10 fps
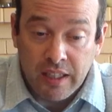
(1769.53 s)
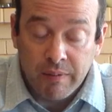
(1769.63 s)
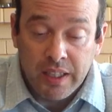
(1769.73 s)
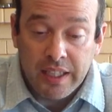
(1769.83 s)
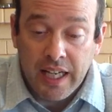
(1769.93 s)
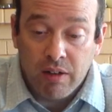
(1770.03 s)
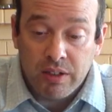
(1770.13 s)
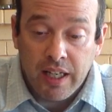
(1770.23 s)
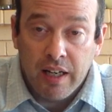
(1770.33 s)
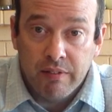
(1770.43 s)
I'm going to count
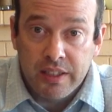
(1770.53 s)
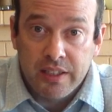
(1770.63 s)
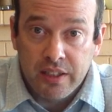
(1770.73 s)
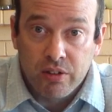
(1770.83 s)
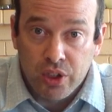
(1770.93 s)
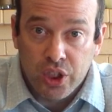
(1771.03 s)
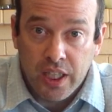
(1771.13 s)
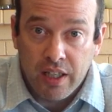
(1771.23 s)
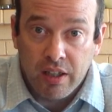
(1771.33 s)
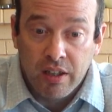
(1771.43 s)
every single
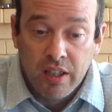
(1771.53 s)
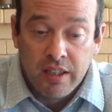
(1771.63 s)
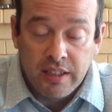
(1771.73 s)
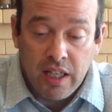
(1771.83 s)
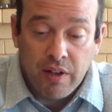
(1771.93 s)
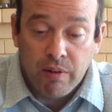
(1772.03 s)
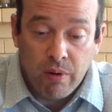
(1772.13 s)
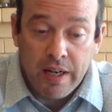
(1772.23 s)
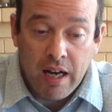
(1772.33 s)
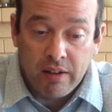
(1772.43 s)
share until I
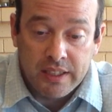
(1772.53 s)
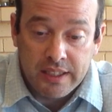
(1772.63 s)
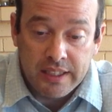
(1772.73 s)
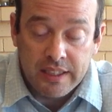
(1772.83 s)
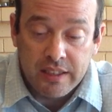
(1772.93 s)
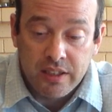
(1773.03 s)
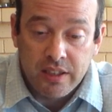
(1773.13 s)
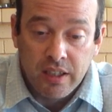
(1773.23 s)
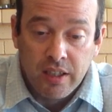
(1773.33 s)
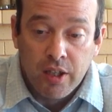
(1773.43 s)
run out of seeds
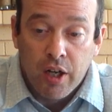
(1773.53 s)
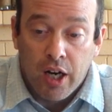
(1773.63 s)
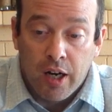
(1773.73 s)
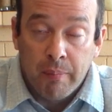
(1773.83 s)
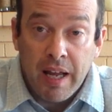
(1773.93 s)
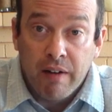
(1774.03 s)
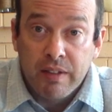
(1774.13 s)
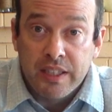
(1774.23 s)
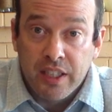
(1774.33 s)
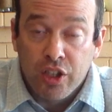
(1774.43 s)

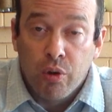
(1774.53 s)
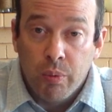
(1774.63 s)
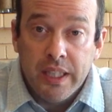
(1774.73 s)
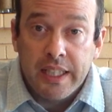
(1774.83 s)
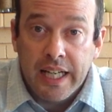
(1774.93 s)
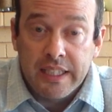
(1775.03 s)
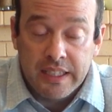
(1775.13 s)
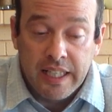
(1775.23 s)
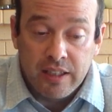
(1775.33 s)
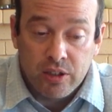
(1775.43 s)
every single week as
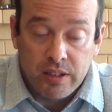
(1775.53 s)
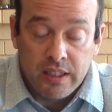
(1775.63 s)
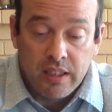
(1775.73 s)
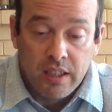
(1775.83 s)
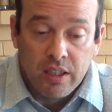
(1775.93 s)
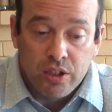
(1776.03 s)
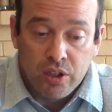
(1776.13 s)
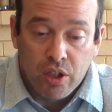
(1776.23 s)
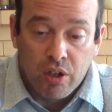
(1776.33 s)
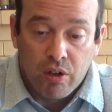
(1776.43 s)
an entry.
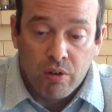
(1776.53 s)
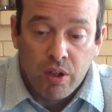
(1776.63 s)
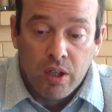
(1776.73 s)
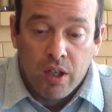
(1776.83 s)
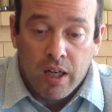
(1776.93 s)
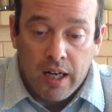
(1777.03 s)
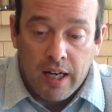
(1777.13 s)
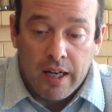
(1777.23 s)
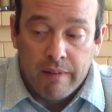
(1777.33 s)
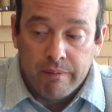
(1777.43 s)
So,
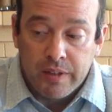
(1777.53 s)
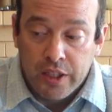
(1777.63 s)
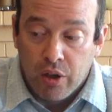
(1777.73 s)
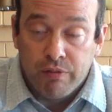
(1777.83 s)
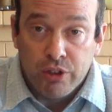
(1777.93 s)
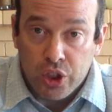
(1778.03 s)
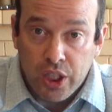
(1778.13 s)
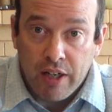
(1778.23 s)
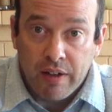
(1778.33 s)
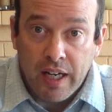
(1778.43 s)
you know, if you
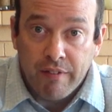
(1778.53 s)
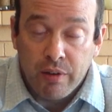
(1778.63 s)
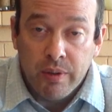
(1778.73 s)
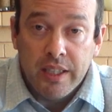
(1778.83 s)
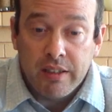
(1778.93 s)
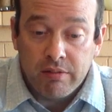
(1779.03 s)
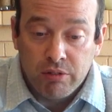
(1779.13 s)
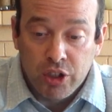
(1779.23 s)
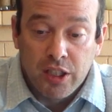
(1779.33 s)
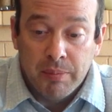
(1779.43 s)
share it every week,
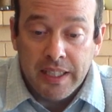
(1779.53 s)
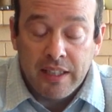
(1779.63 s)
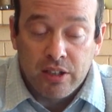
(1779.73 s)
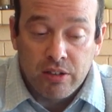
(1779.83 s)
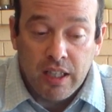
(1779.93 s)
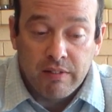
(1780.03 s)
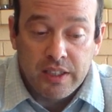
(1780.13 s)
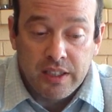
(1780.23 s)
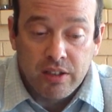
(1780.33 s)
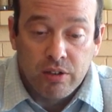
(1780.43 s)
you're going to be entered every
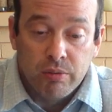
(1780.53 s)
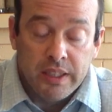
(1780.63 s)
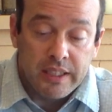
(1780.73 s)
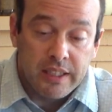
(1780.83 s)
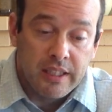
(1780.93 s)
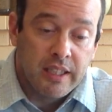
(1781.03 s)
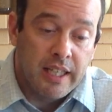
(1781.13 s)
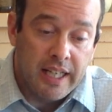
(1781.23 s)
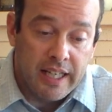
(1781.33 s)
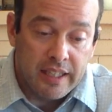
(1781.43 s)
single week.
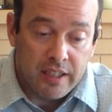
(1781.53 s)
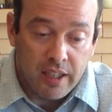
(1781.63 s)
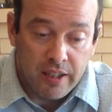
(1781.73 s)
And